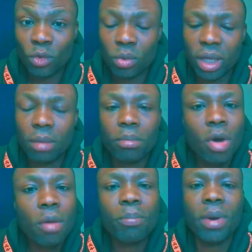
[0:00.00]
okay?
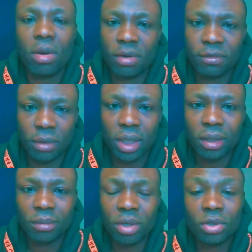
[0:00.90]
More powerfully,
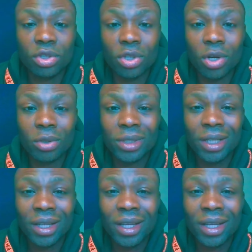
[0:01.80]
because salt